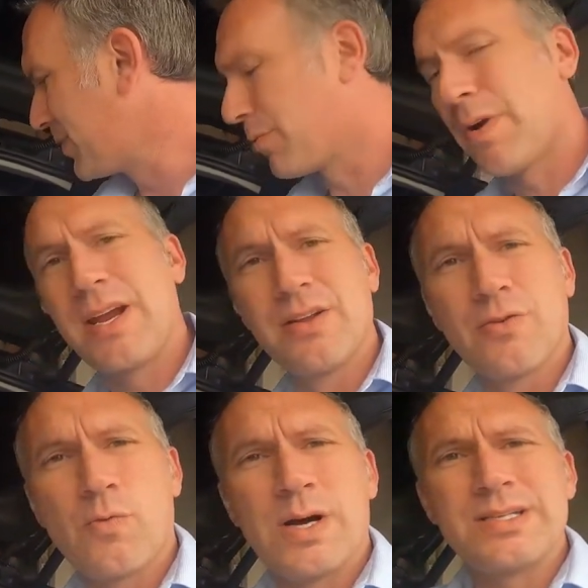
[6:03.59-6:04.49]
The
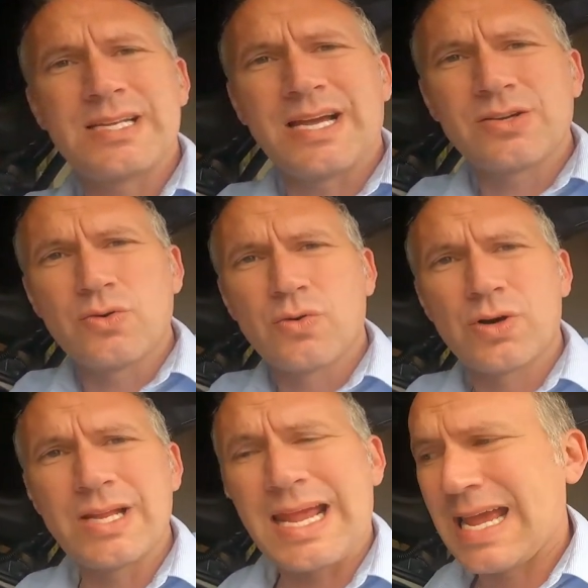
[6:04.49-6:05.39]
regular 110
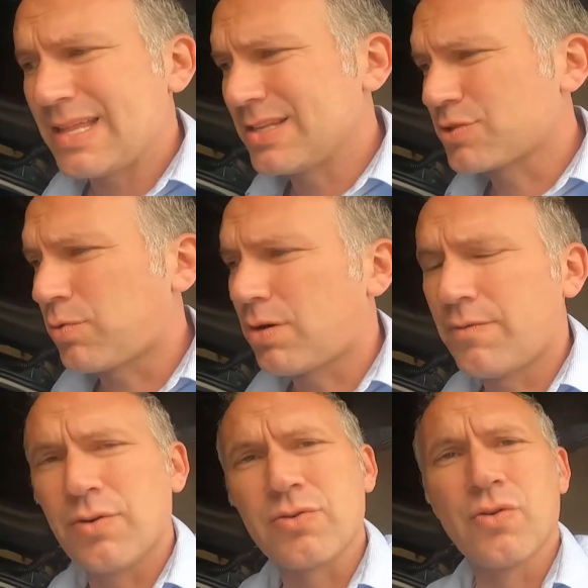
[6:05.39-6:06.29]
cord and the
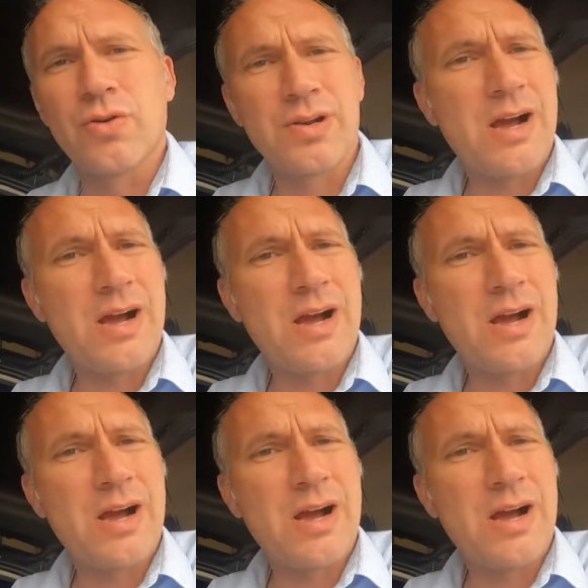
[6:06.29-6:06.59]
12 volt cord.